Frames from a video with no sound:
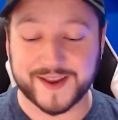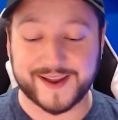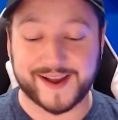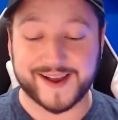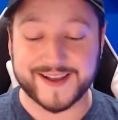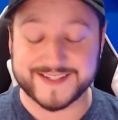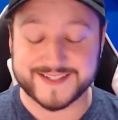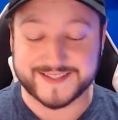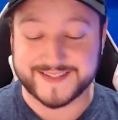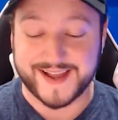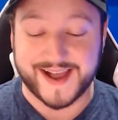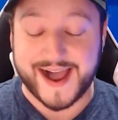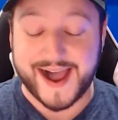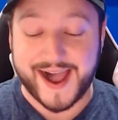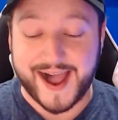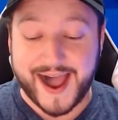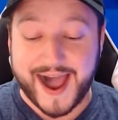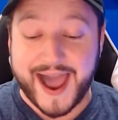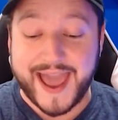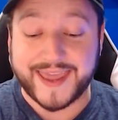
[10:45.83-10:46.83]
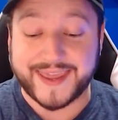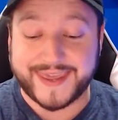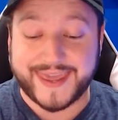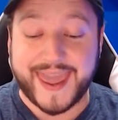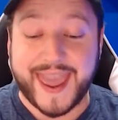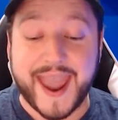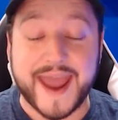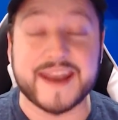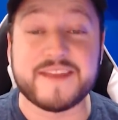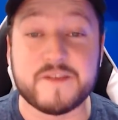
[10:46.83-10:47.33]
guys. I
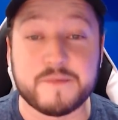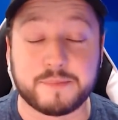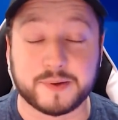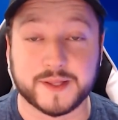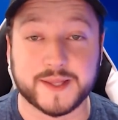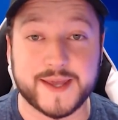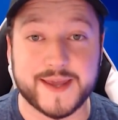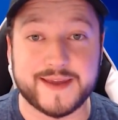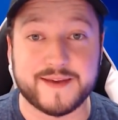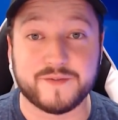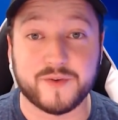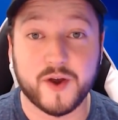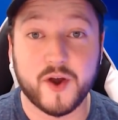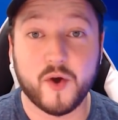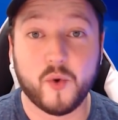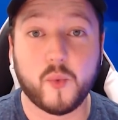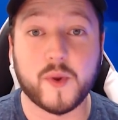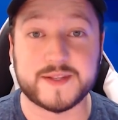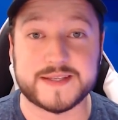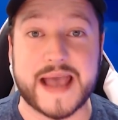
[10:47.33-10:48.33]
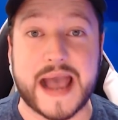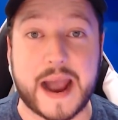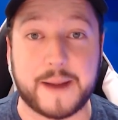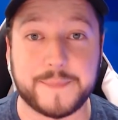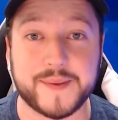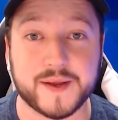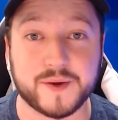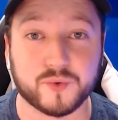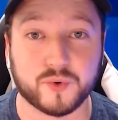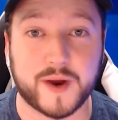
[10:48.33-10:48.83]
can't even believe what's
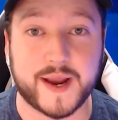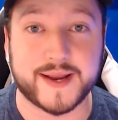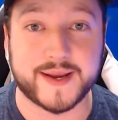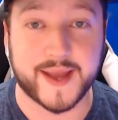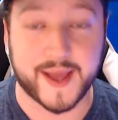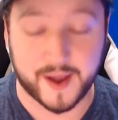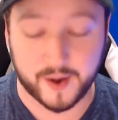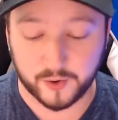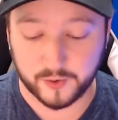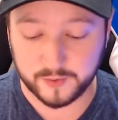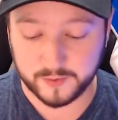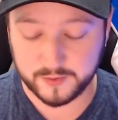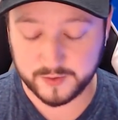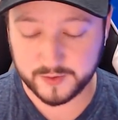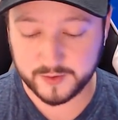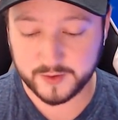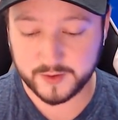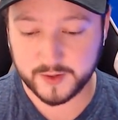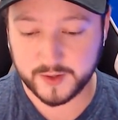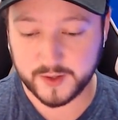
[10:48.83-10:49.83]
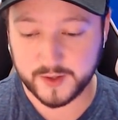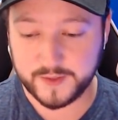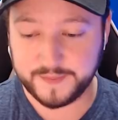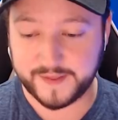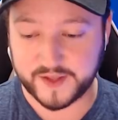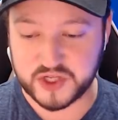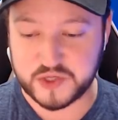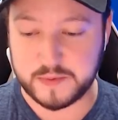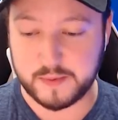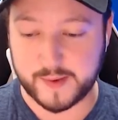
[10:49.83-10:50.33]
happening right now.
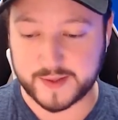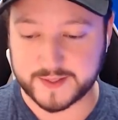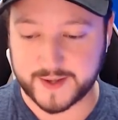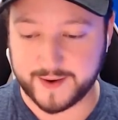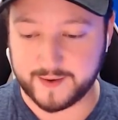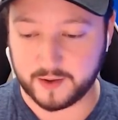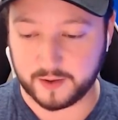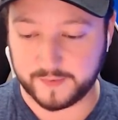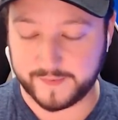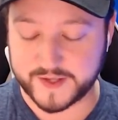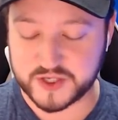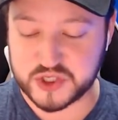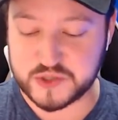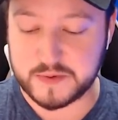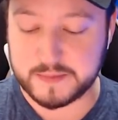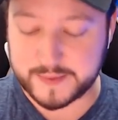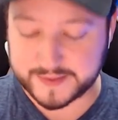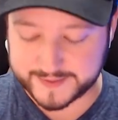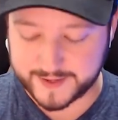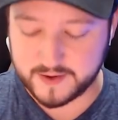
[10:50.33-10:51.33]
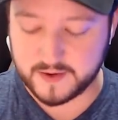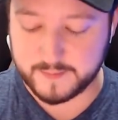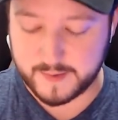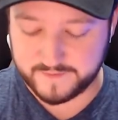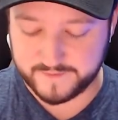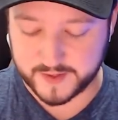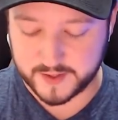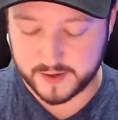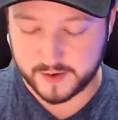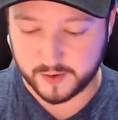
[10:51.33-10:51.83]
That should be my title. That should be my title of
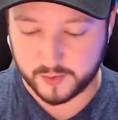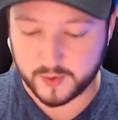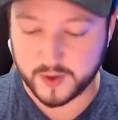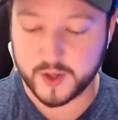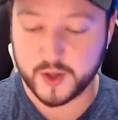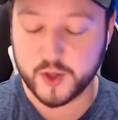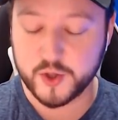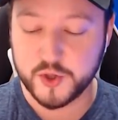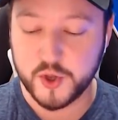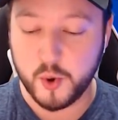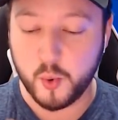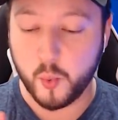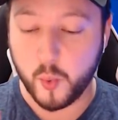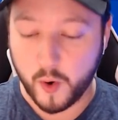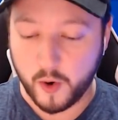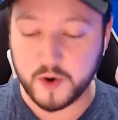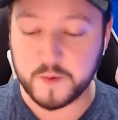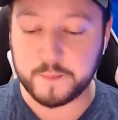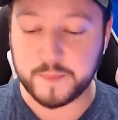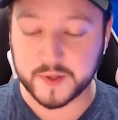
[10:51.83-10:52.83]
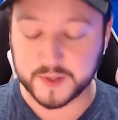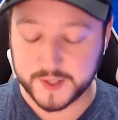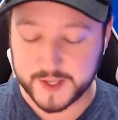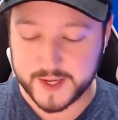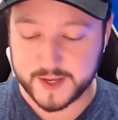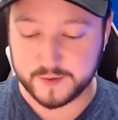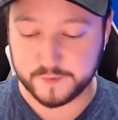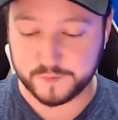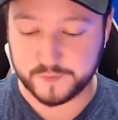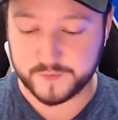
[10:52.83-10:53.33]
my video. You won't
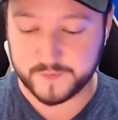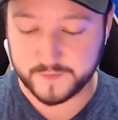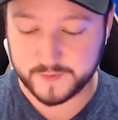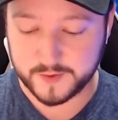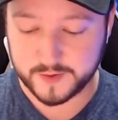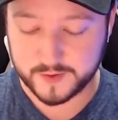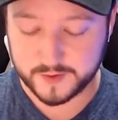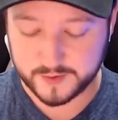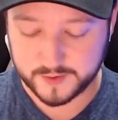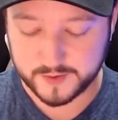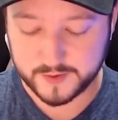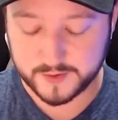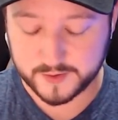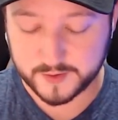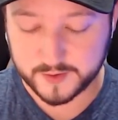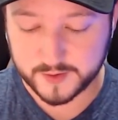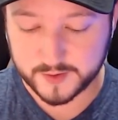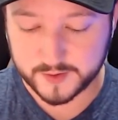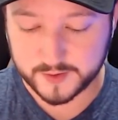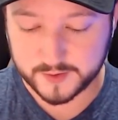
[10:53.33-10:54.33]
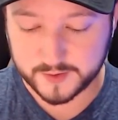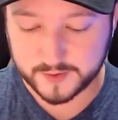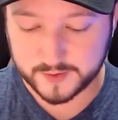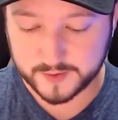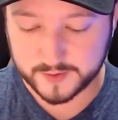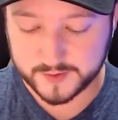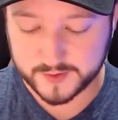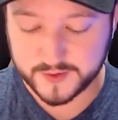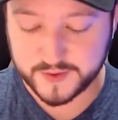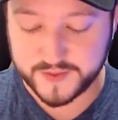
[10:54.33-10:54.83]
believe
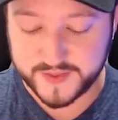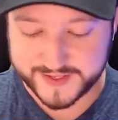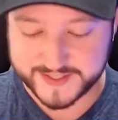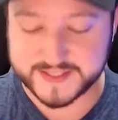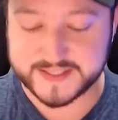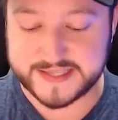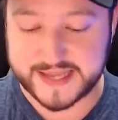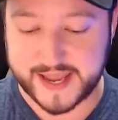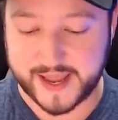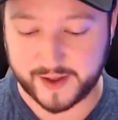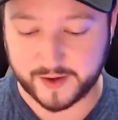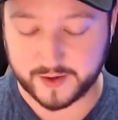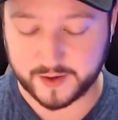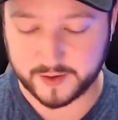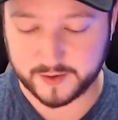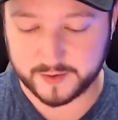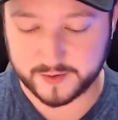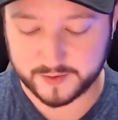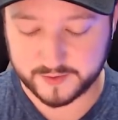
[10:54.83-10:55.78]
this deck.